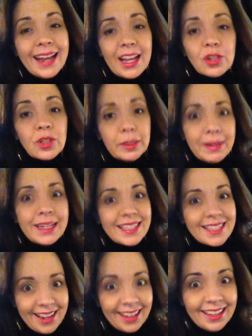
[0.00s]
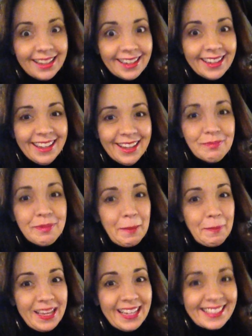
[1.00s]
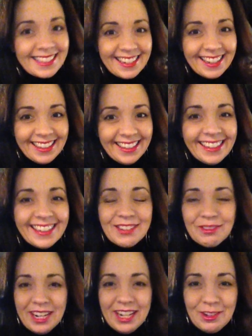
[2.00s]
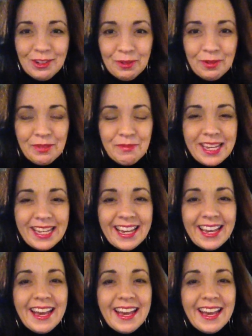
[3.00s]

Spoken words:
actually my Snuggie, my pink Snuggie is what I took with me.